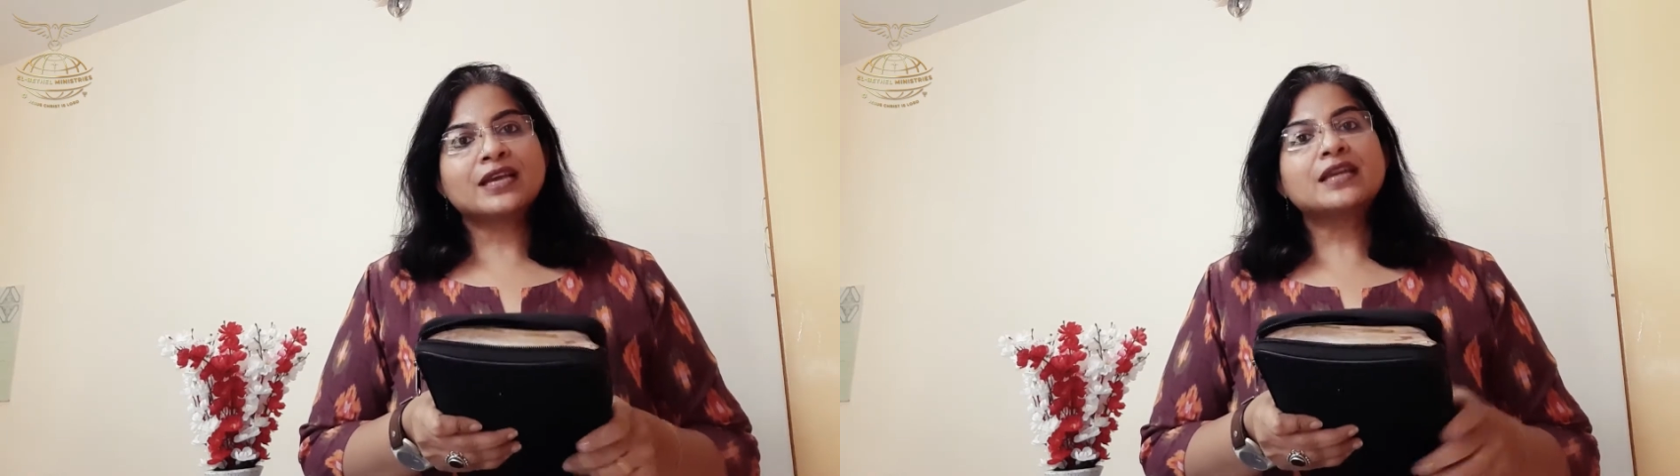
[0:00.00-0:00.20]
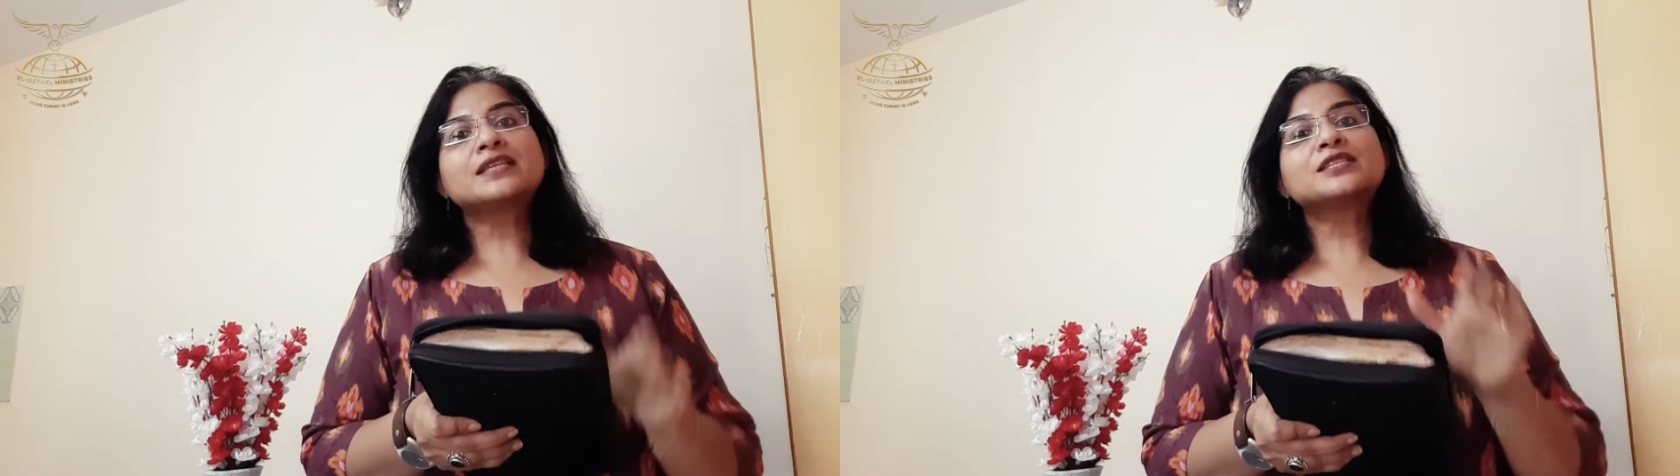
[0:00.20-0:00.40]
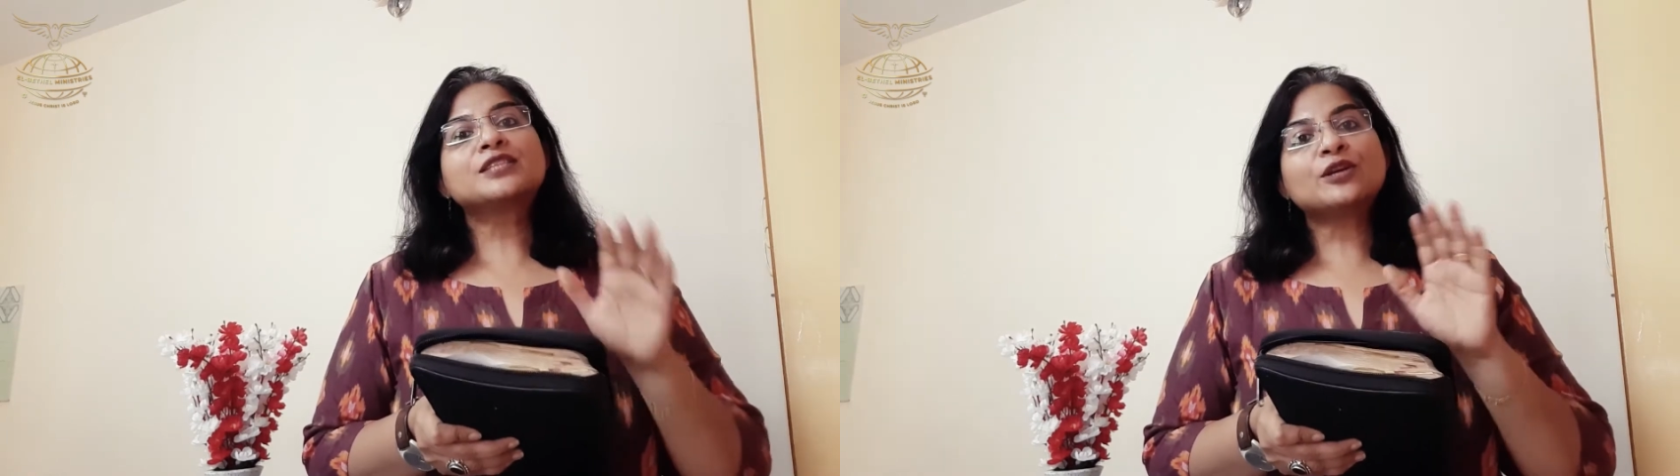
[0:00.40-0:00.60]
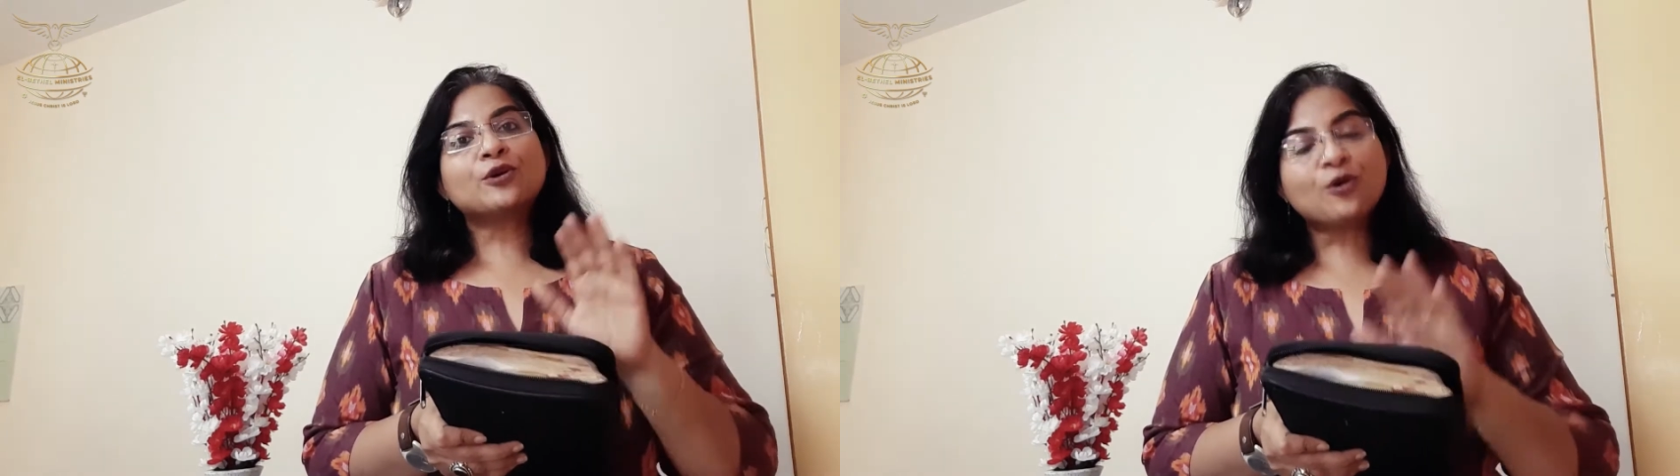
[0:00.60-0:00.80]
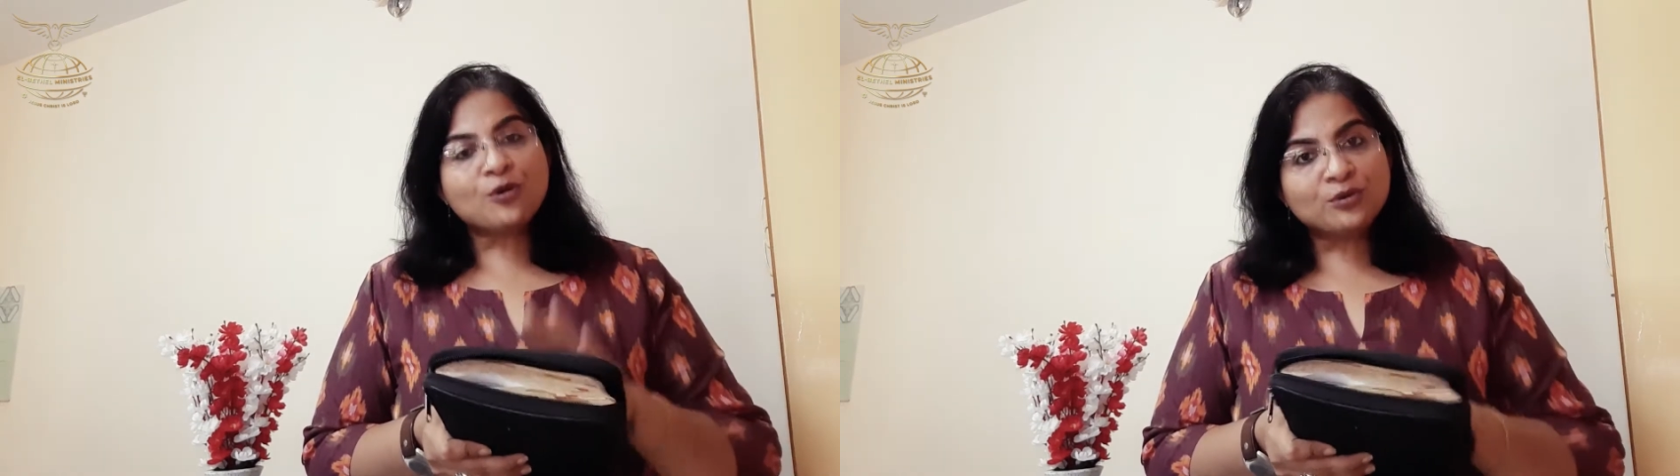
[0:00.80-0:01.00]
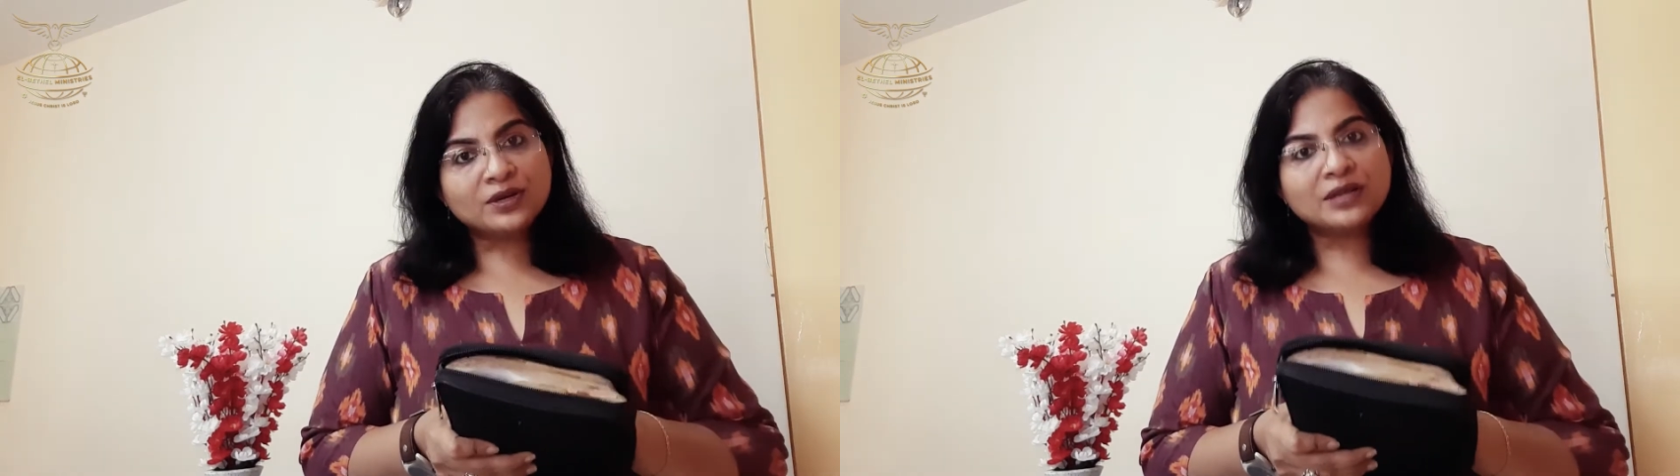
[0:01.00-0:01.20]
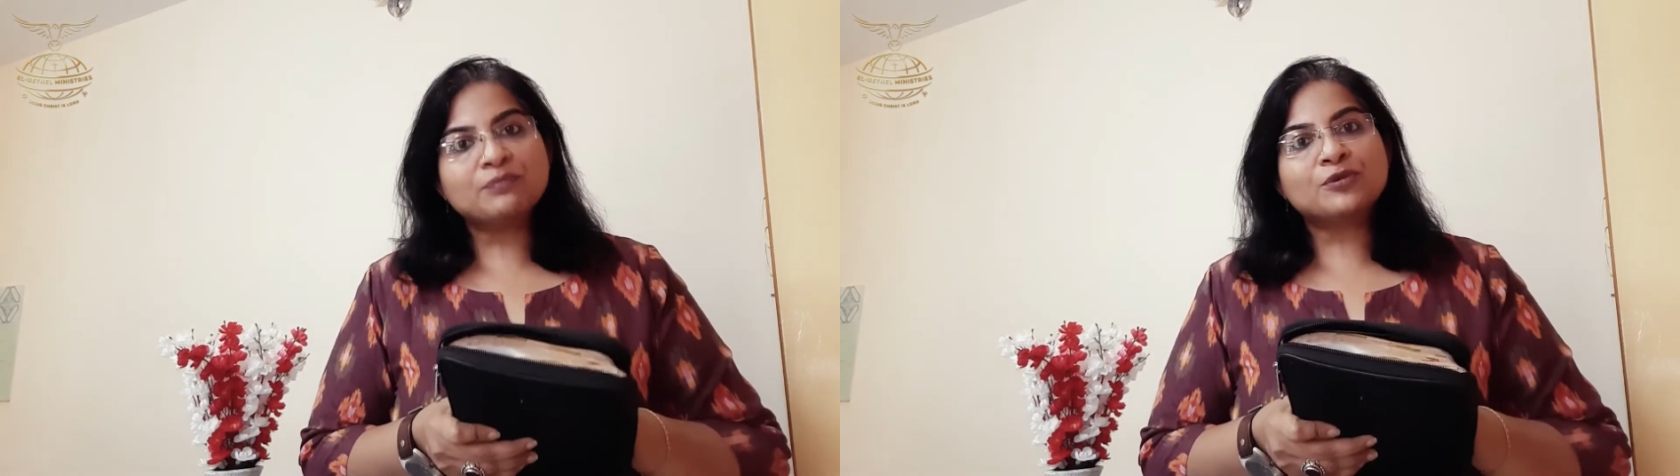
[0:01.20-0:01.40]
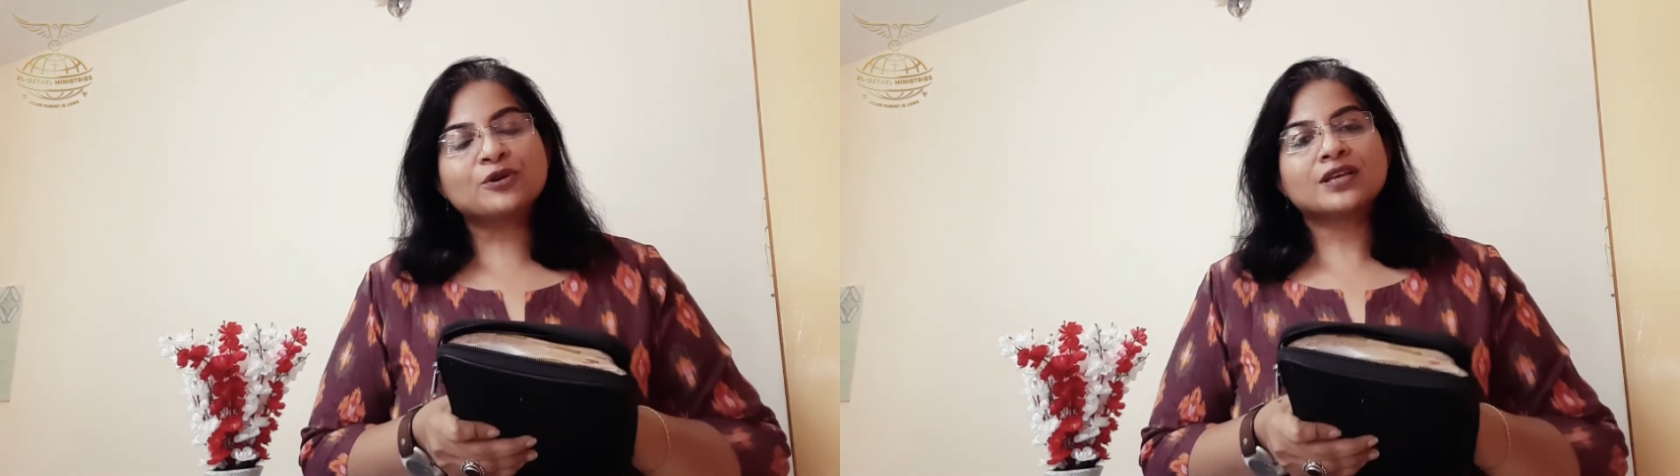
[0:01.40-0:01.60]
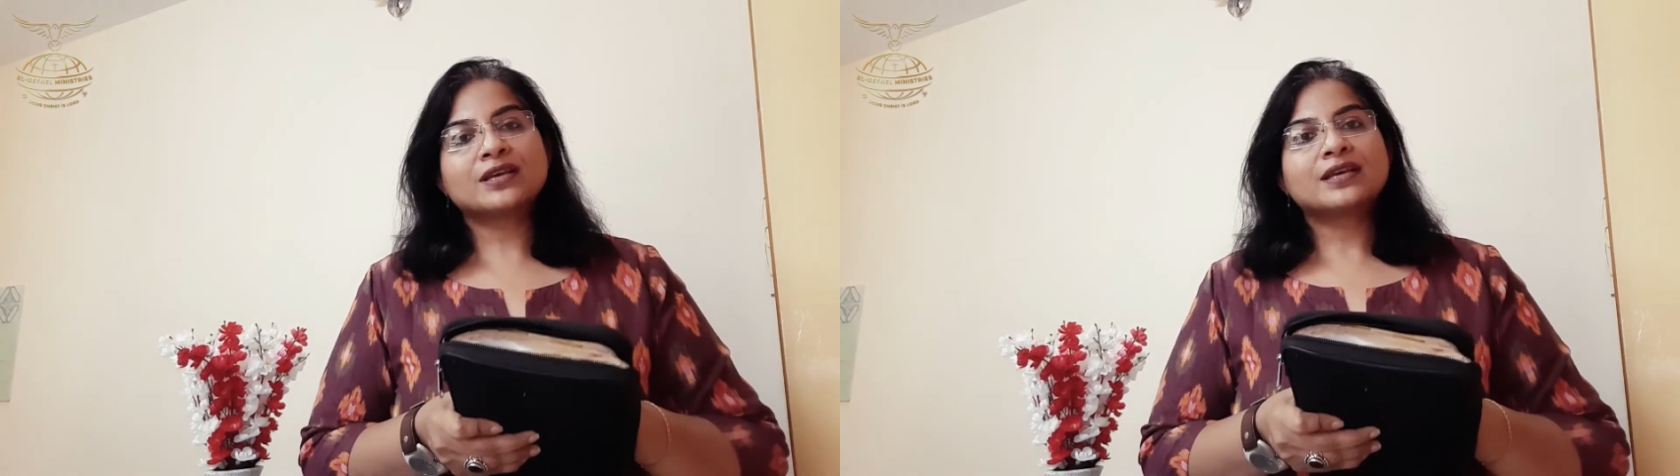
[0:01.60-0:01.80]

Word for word: it is the only book